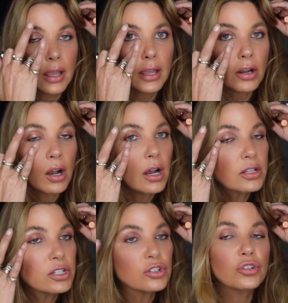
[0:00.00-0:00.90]
and
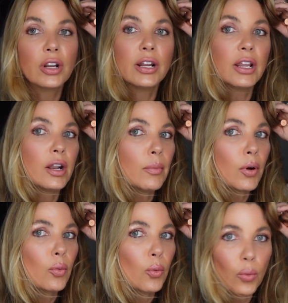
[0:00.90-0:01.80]
concentrated,
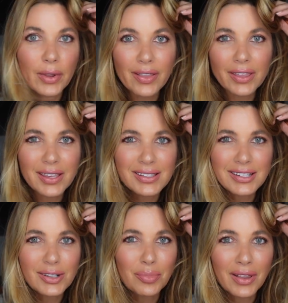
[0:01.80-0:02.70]
but really
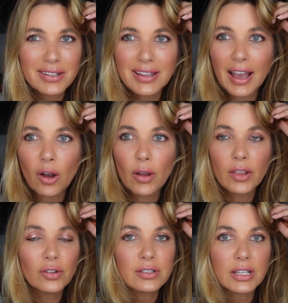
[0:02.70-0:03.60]
easy to blend out
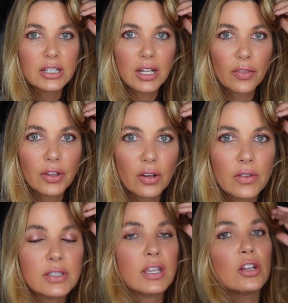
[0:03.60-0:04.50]
and looks like nothing on
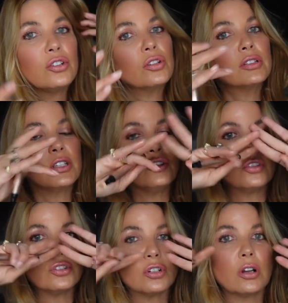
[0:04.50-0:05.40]
the skin. It looks like you
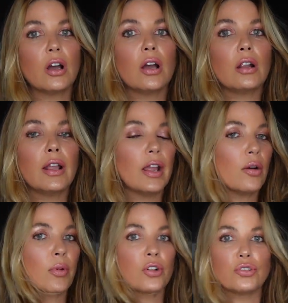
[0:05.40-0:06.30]
just took a
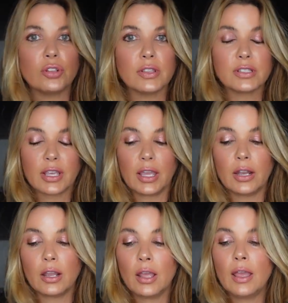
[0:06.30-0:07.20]
airbrush to the
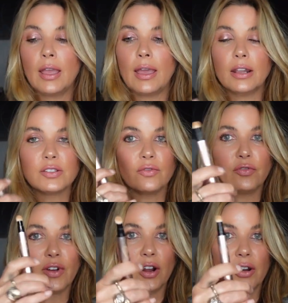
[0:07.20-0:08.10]
skin and it's
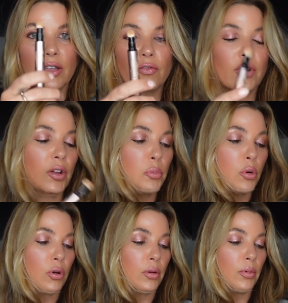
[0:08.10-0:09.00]
very, very
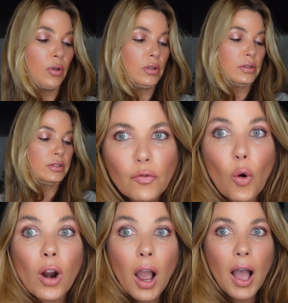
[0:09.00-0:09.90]
portable.
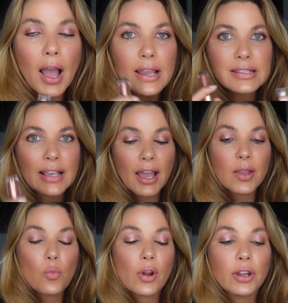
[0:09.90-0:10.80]
For eyes, I
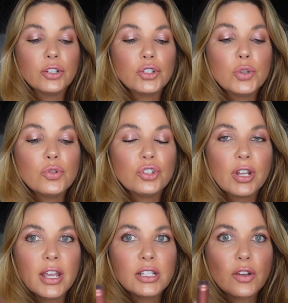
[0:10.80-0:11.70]
am wearing two
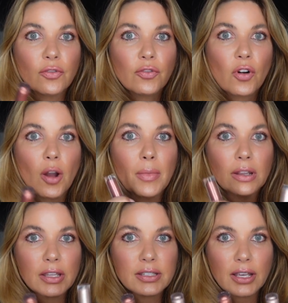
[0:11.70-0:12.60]
shades from
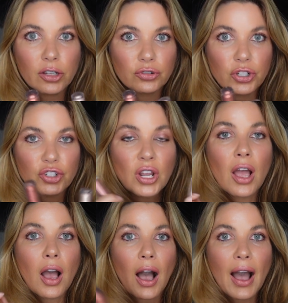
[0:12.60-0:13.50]
Lisa Eldridge.
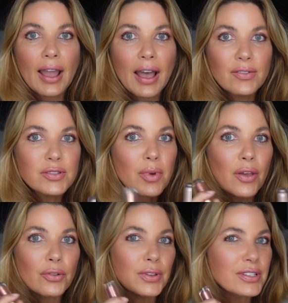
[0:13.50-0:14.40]
I have some
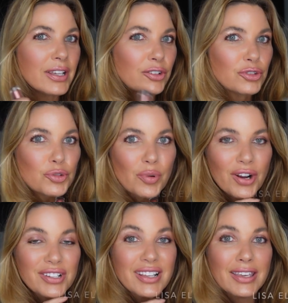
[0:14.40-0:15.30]
other Lisa Eldridge
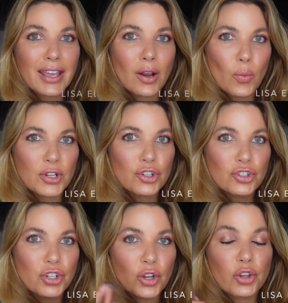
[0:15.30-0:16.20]
products I cannot wait to
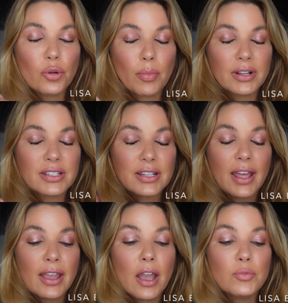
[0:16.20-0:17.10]
show you, but
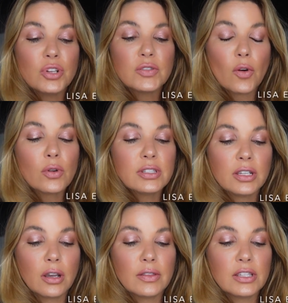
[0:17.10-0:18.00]
today I'm just
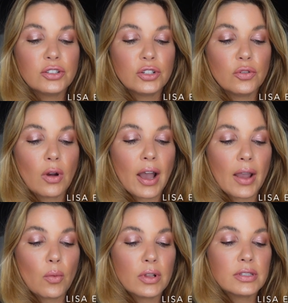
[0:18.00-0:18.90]
focusing on these two
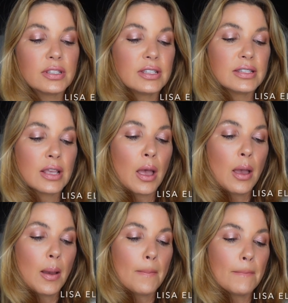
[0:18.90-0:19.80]
eye ones. This is
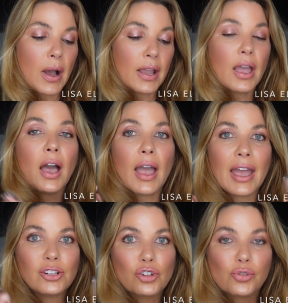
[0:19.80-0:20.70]
Maya
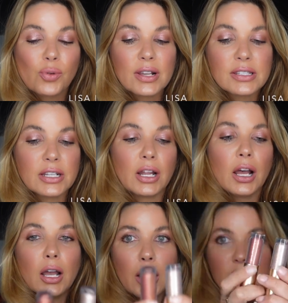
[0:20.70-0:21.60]
and
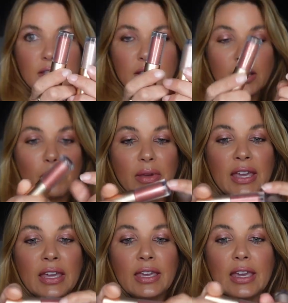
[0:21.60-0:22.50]
Cressida. This is like a
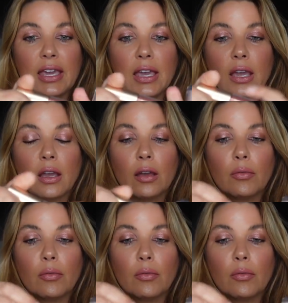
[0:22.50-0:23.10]
pinky